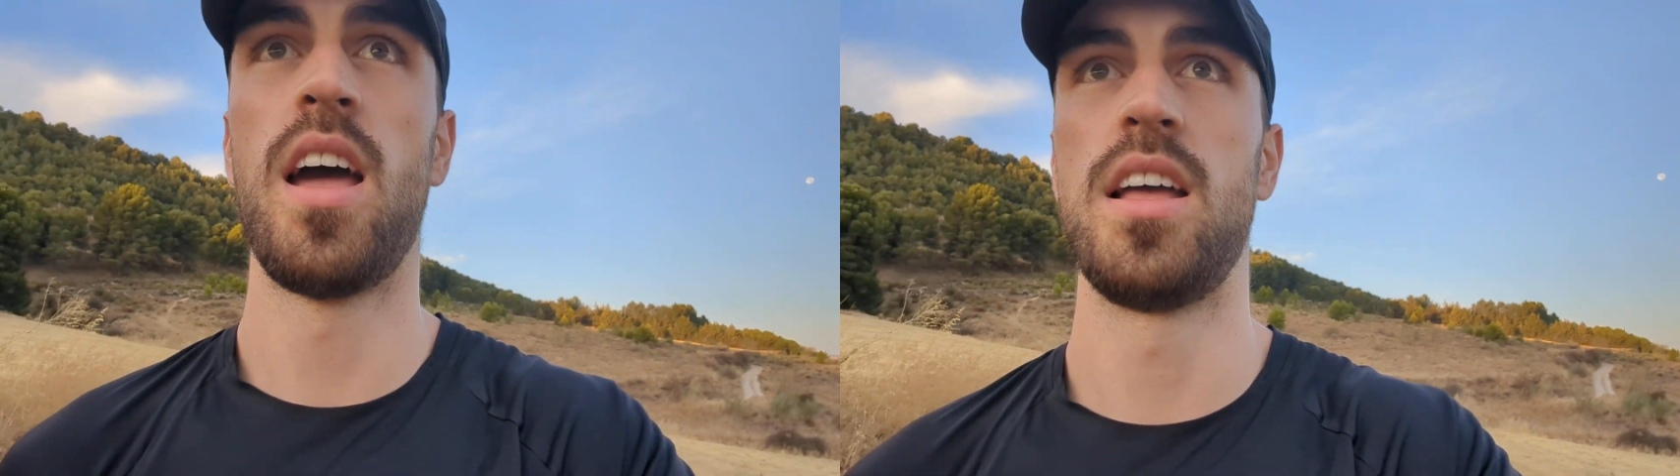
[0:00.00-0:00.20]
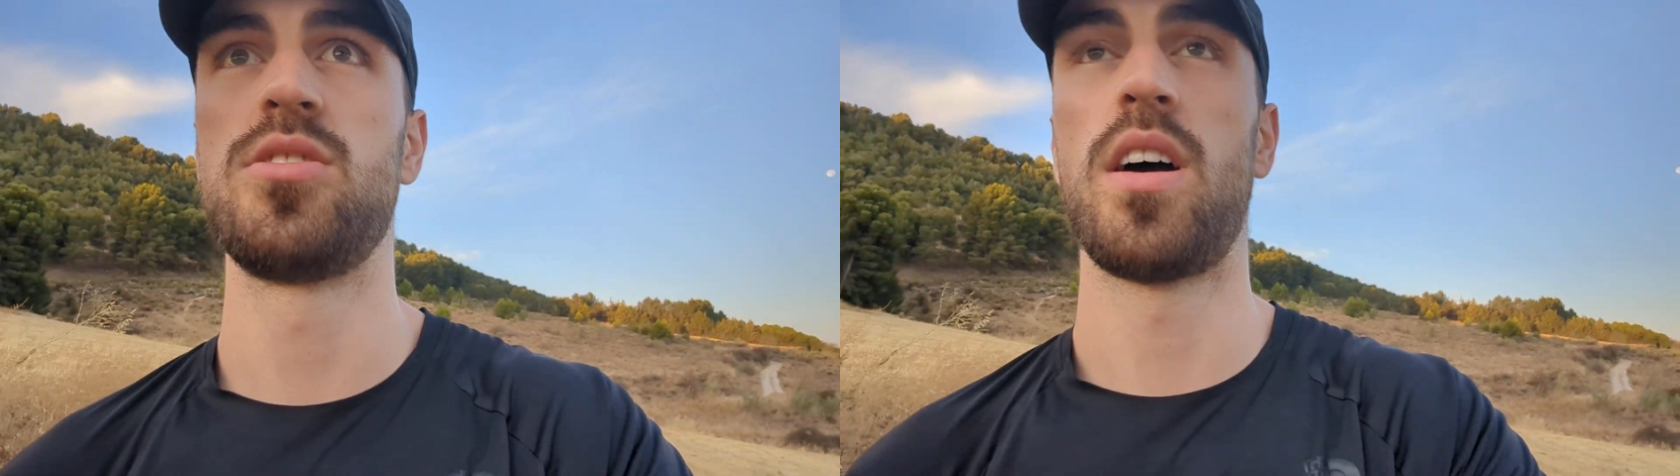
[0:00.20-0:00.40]

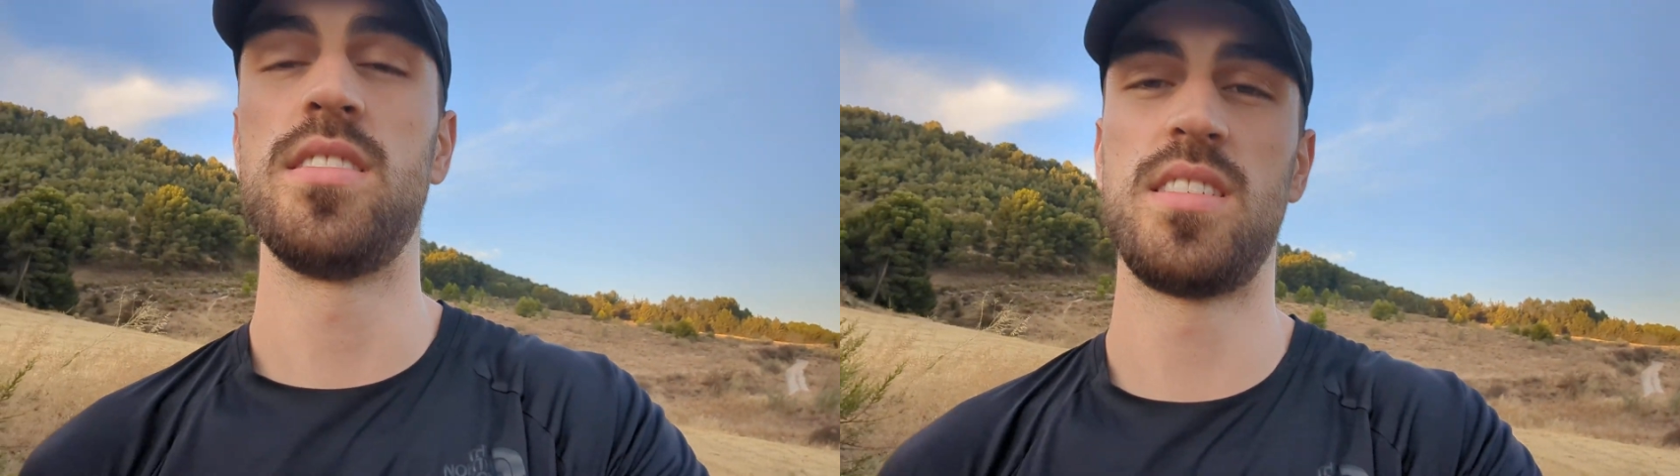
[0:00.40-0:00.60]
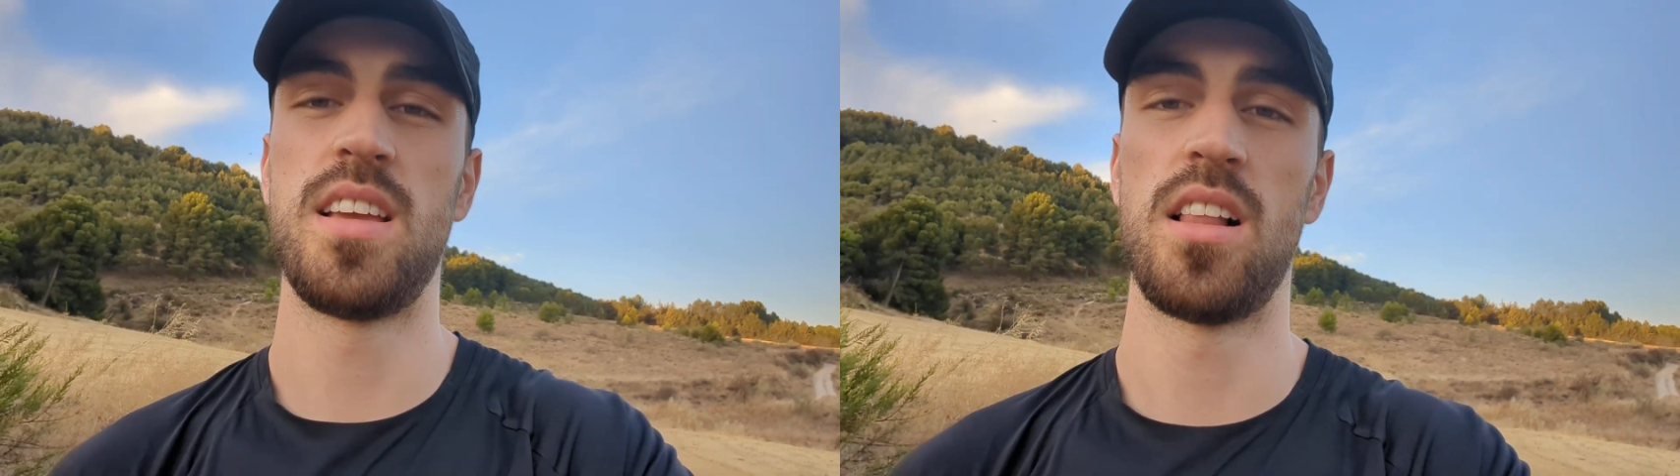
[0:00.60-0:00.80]
And so I
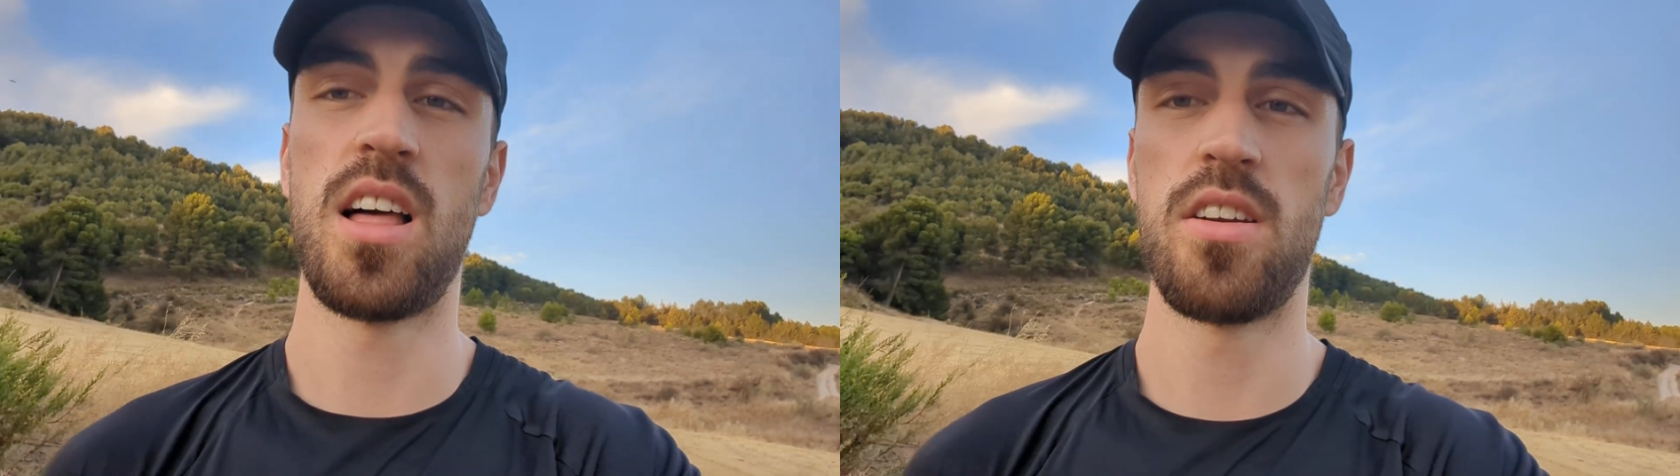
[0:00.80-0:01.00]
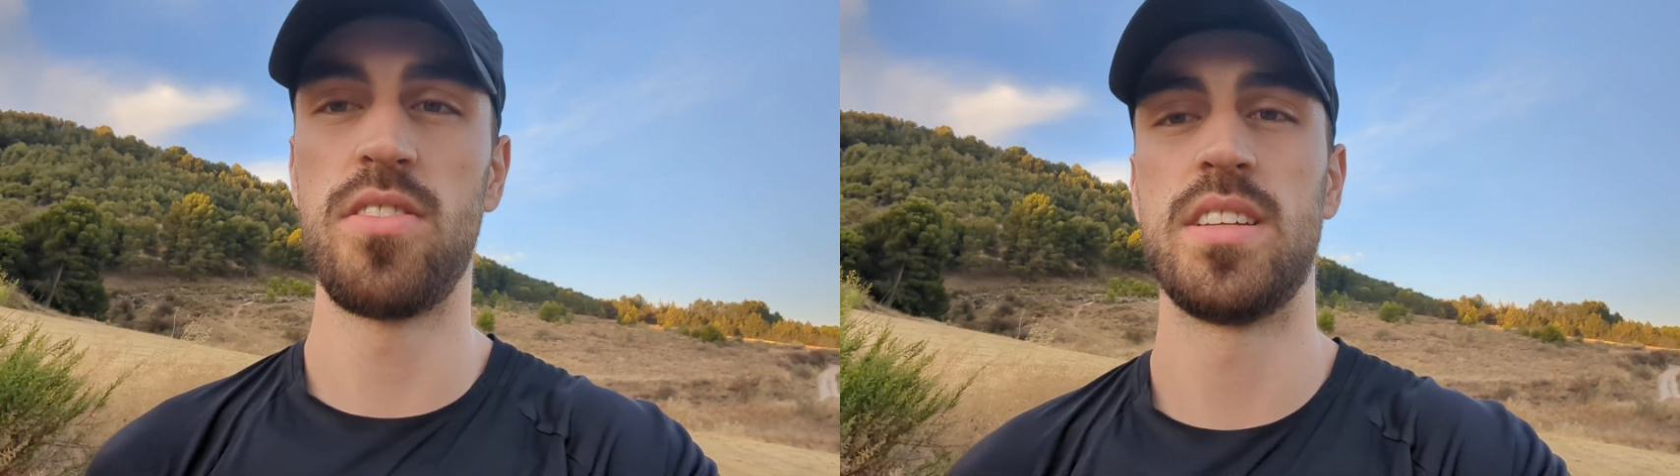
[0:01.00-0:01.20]
see a
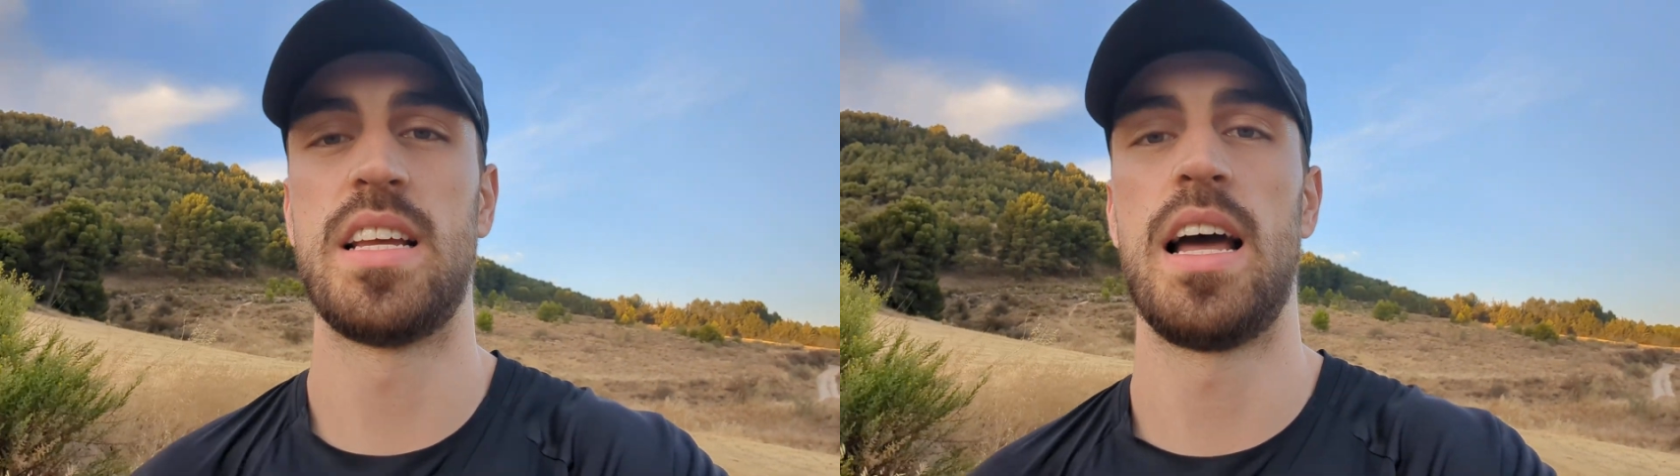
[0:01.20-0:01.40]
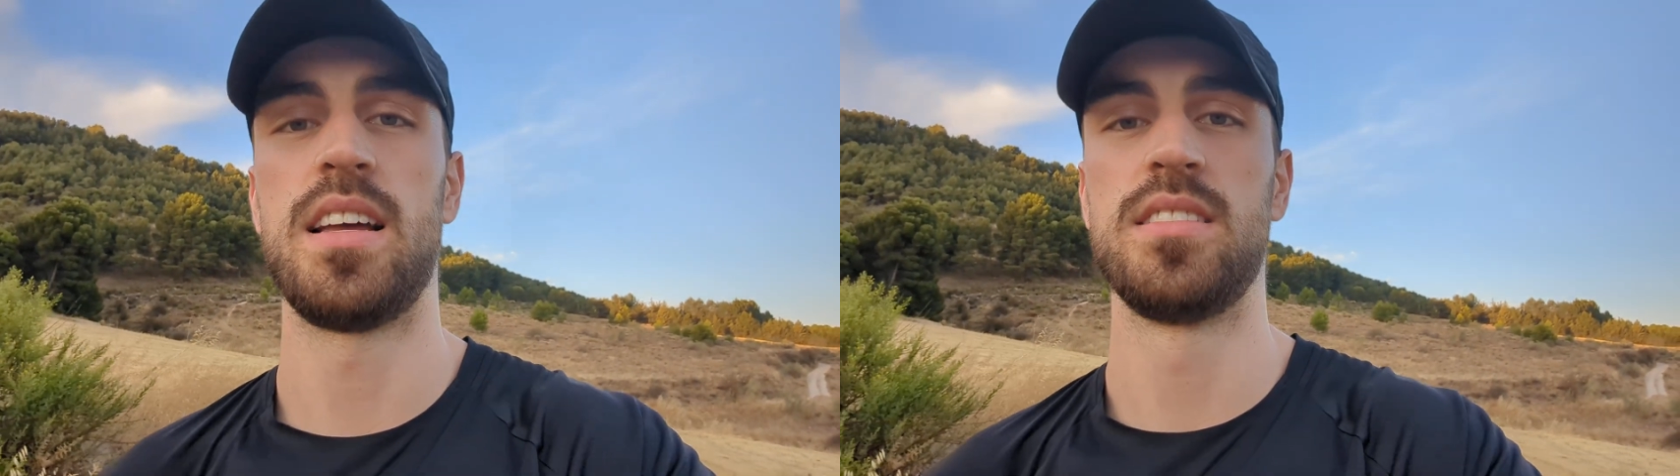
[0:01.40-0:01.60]
lot of this
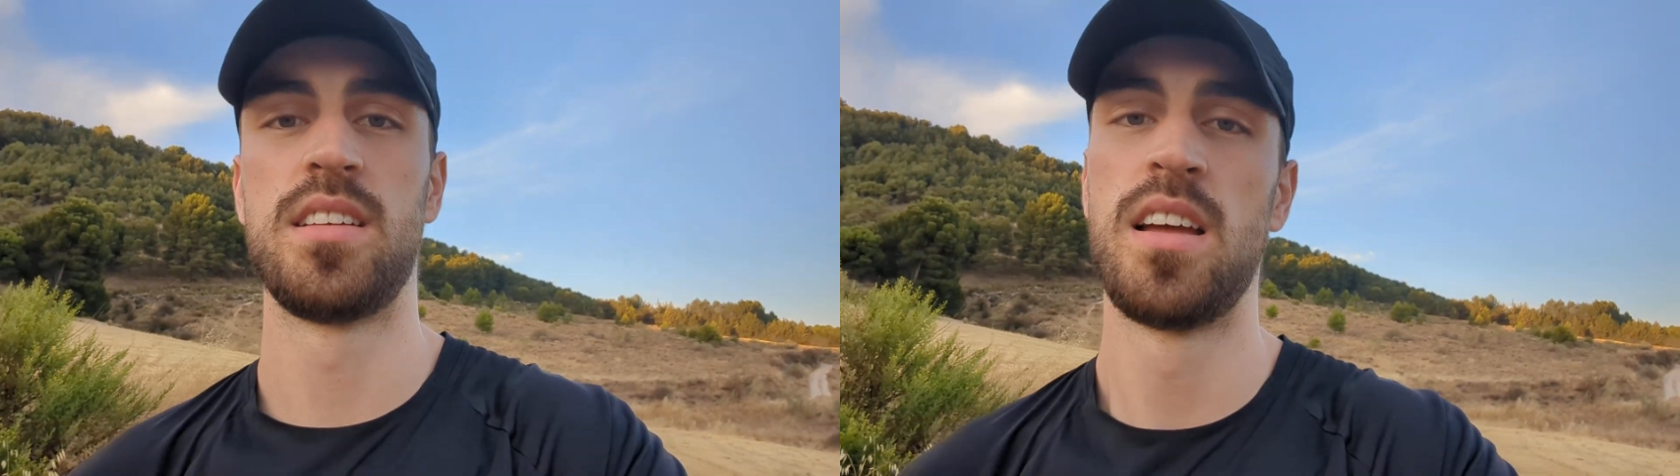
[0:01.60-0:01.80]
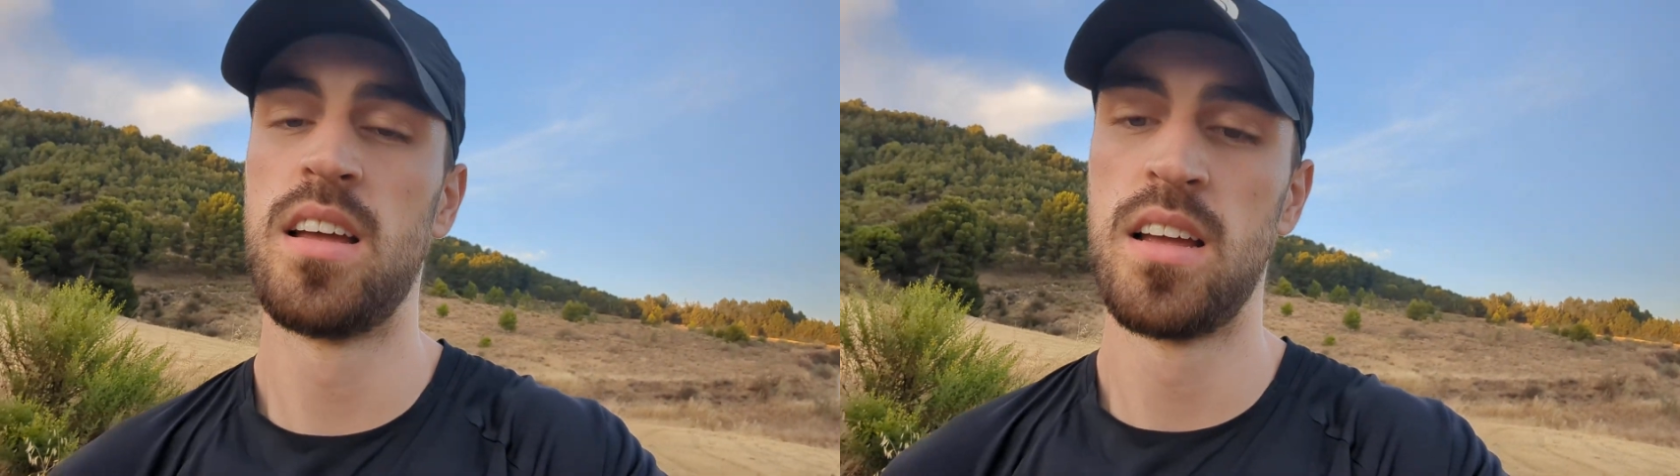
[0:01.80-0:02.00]
as